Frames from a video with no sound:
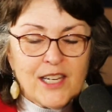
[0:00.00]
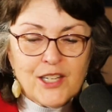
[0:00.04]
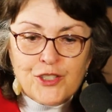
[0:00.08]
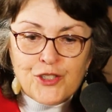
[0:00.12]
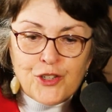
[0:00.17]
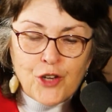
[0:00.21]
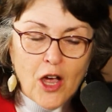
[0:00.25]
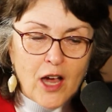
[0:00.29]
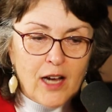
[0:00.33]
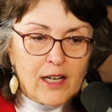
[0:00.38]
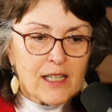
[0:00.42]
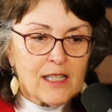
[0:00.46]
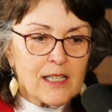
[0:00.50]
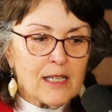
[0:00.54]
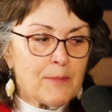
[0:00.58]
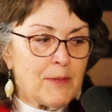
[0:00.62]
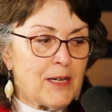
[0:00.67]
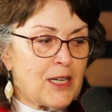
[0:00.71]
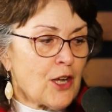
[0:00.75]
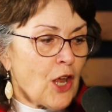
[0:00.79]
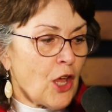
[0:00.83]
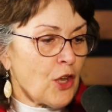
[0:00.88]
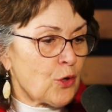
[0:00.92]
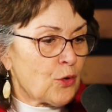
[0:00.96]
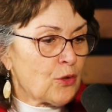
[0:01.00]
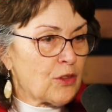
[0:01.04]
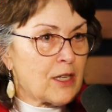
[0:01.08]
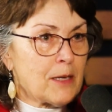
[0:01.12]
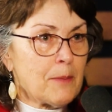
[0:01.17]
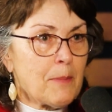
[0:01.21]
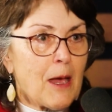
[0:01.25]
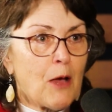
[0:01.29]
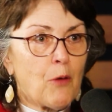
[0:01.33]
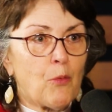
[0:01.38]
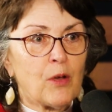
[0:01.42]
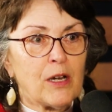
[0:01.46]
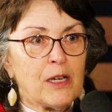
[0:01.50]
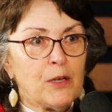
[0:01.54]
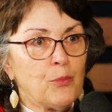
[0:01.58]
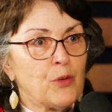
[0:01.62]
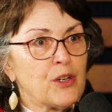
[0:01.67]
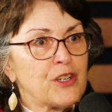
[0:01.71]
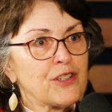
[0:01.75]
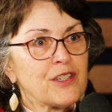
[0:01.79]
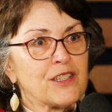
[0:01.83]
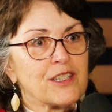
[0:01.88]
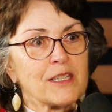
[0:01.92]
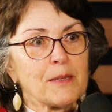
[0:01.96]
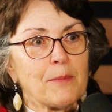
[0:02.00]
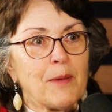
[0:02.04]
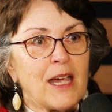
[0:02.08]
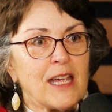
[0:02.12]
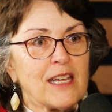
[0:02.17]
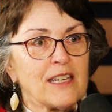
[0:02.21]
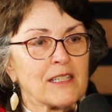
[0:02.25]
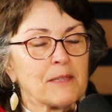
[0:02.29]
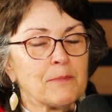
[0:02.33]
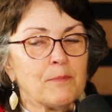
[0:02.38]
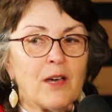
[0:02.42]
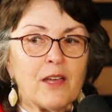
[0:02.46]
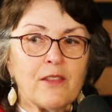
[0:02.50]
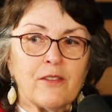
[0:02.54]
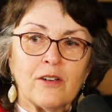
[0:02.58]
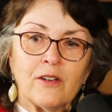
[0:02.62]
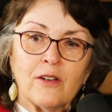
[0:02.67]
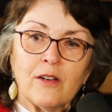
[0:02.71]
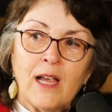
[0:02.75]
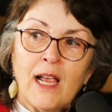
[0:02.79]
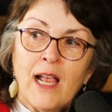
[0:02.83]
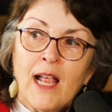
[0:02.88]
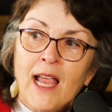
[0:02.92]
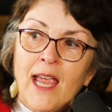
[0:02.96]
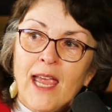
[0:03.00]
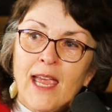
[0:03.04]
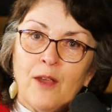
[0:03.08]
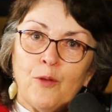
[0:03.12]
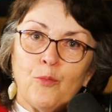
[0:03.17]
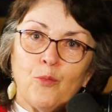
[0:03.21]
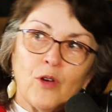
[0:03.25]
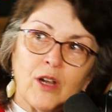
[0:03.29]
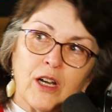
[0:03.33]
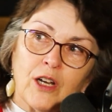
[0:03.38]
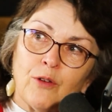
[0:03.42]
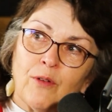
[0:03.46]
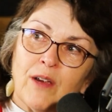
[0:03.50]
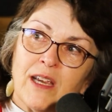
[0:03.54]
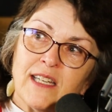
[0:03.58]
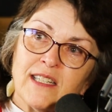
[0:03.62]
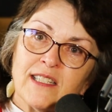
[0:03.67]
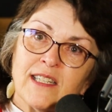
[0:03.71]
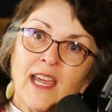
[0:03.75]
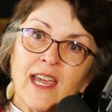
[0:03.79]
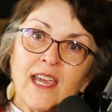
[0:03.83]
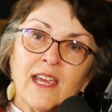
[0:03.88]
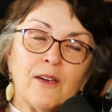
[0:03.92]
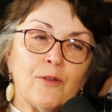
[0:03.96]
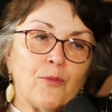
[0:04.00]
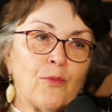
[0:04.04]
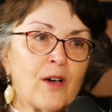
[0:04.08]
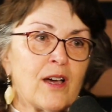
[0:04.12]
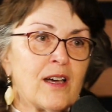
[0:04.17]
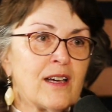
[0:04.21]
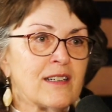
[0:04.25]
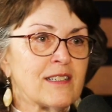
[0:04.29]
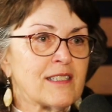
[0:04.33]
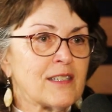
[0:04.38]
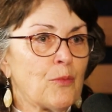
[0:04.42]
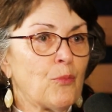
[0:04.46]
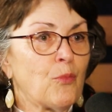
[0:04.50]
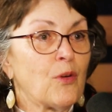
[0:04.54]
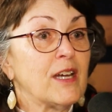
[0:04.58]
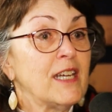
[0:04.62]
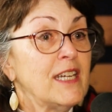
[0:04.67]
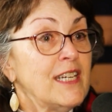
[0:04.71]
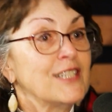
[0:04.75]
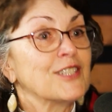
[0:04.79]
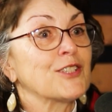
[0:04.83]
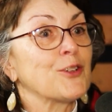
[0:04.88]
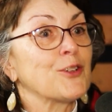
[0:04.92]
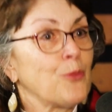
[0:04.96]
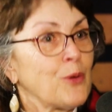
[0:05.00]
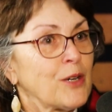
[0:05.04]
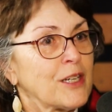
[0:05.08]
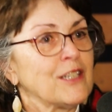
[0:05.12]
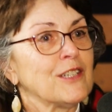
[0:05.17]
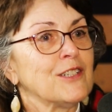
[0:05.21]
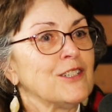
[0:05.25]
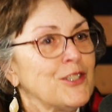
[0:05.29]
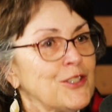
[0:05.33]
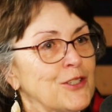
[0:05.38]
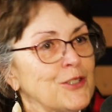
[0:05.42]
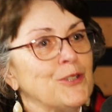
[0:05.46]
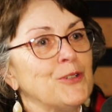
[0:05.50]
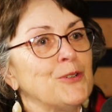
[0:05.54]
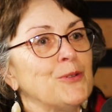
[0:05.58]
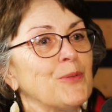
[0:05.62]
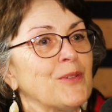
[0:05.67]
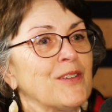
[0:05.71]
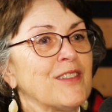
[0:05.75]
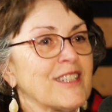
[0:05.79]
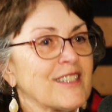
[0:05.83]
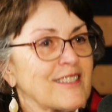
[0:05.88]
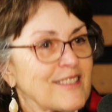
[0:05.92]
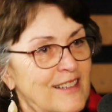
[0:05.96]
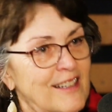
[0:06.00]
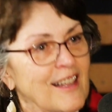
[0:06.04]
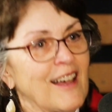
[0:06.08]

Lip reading: he's talking to me not only about what he wishes to buy his mother and what a great day it was and what he's going to do with his